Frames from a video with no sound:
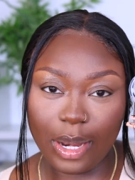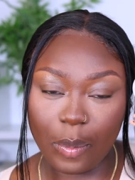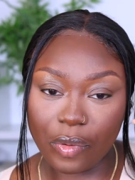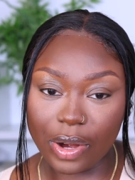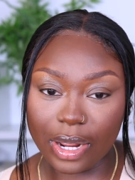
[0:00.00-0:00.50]

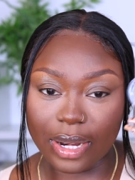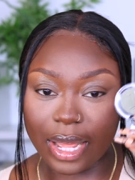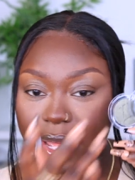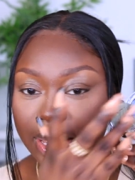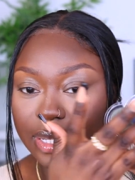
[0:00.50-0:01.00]
look pretty
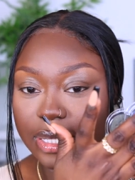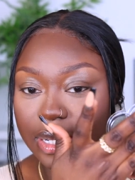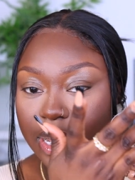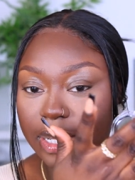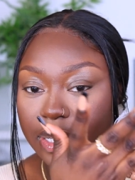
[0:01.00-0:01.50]
nice.
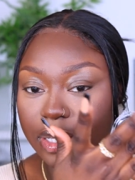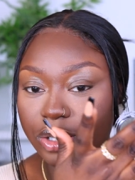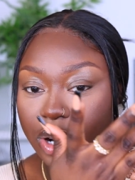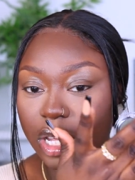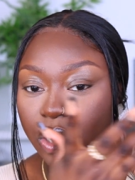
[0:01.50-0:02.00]
Let's
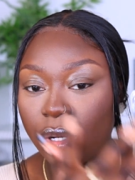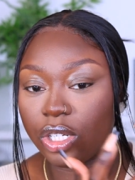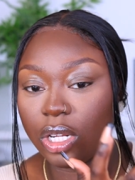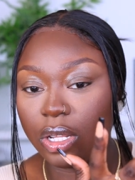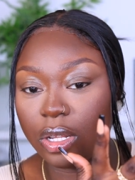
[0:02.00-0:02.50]
try
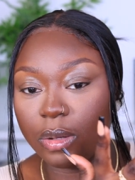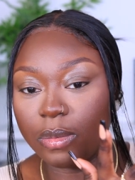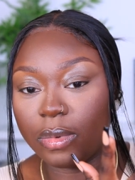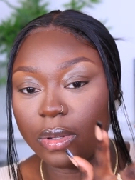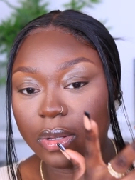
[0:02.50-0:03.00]
swatching
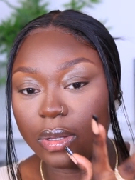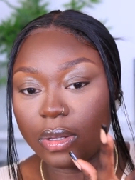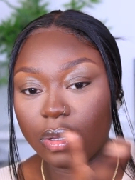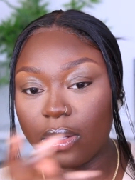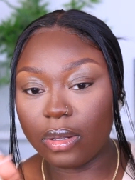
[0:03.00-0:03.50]
them.
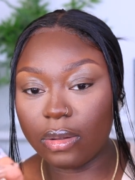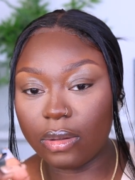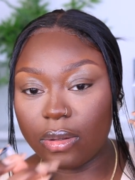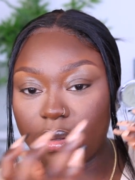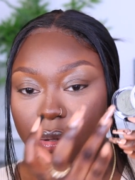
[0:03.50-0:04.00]

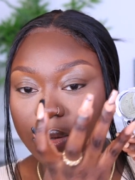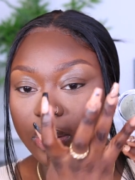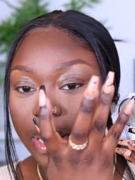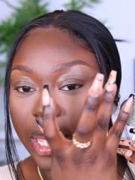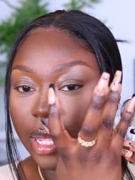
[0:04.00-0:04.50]

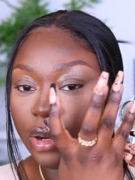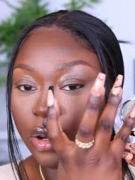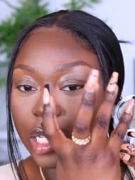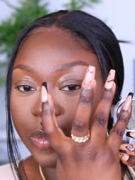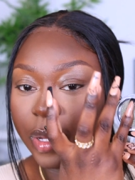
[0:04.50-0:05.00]
Okay,
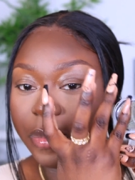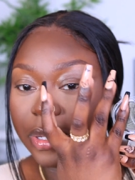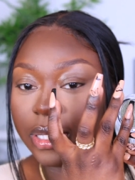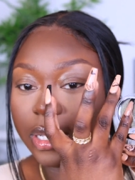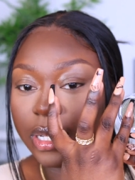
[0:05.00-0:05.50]
not as
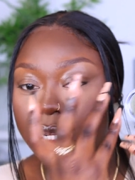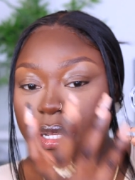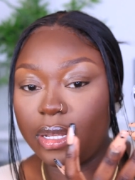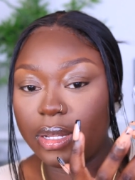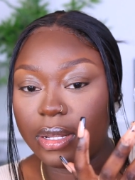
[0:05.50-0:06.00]
pigmented
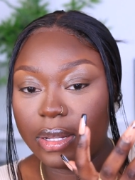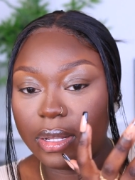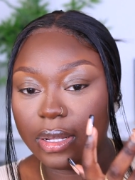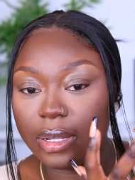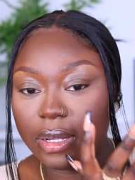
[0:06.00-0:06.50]

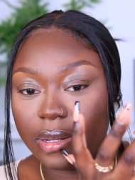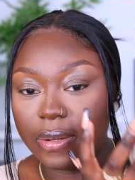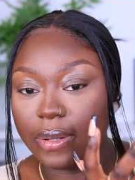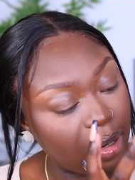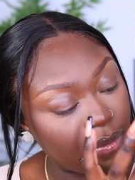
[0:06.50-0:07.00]

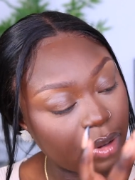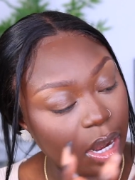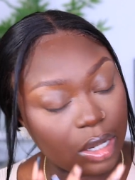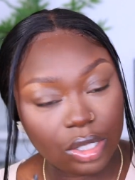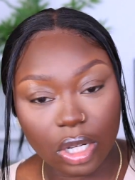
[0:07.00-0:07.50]
and kind of